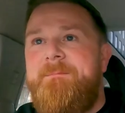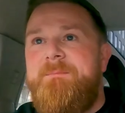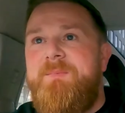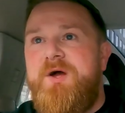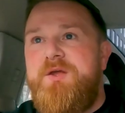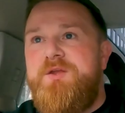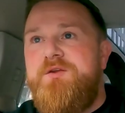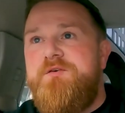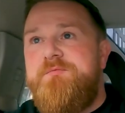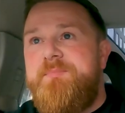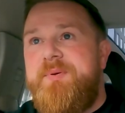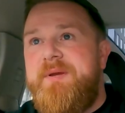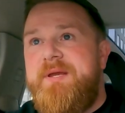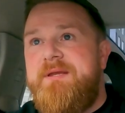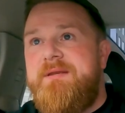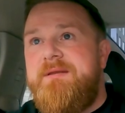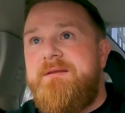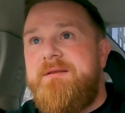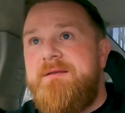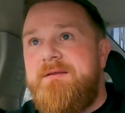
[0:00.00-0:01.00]
like you've
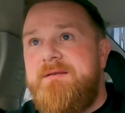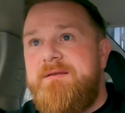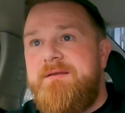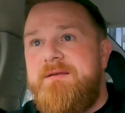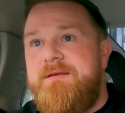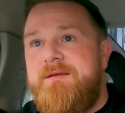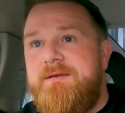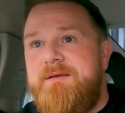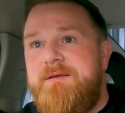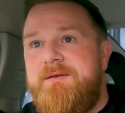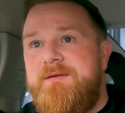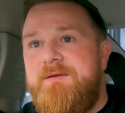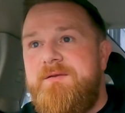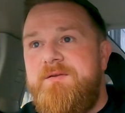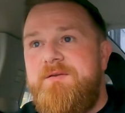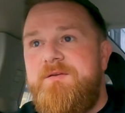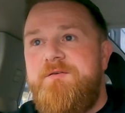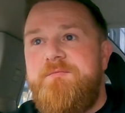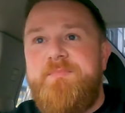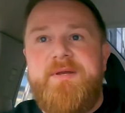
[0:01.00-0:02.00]
been,
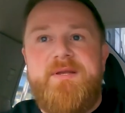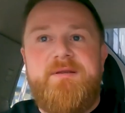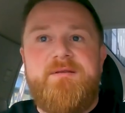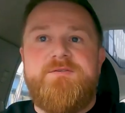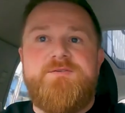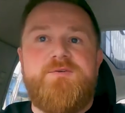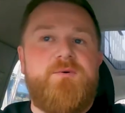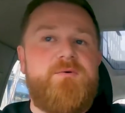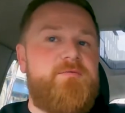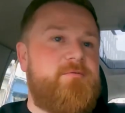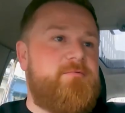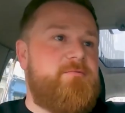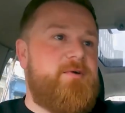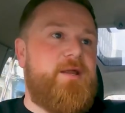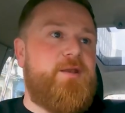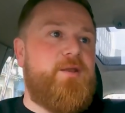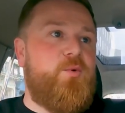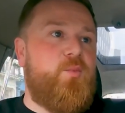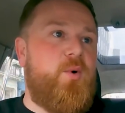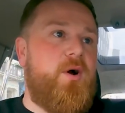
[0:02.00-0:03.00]
you've been sort of
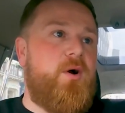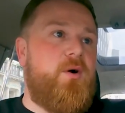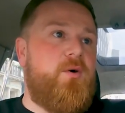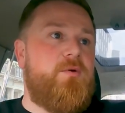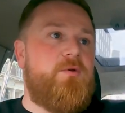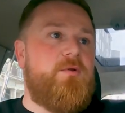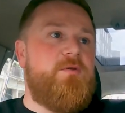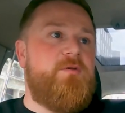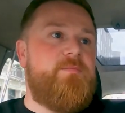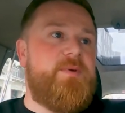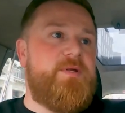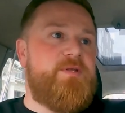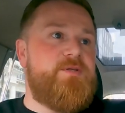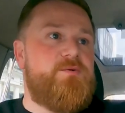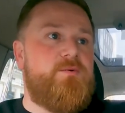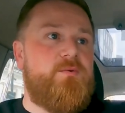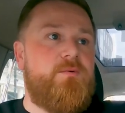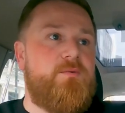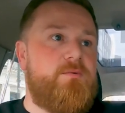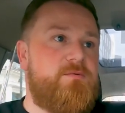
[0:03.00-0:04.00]
around the world. You've been
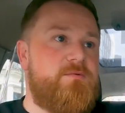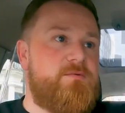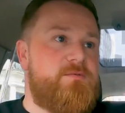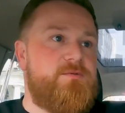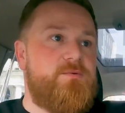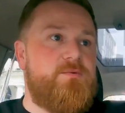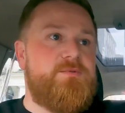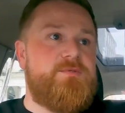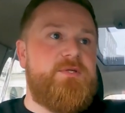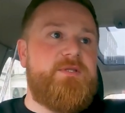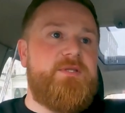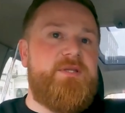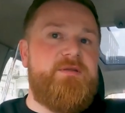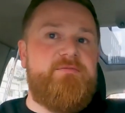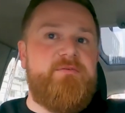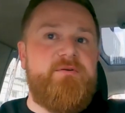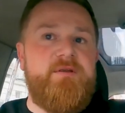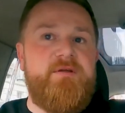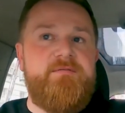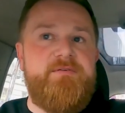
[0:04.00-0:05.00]
to all sorts of
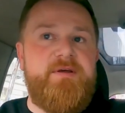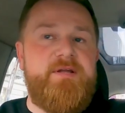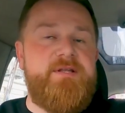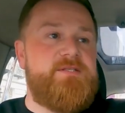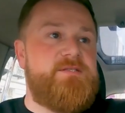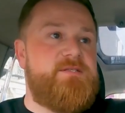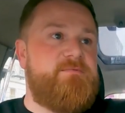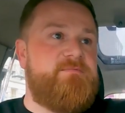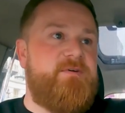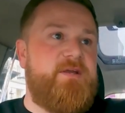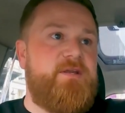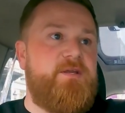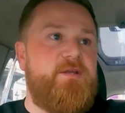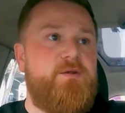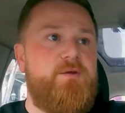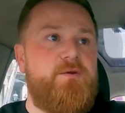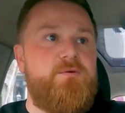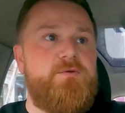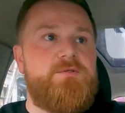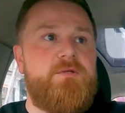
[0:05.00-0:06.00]
different events,
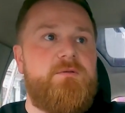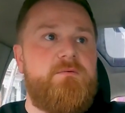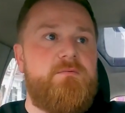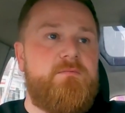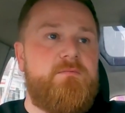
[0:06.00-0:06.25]
venues, mm. and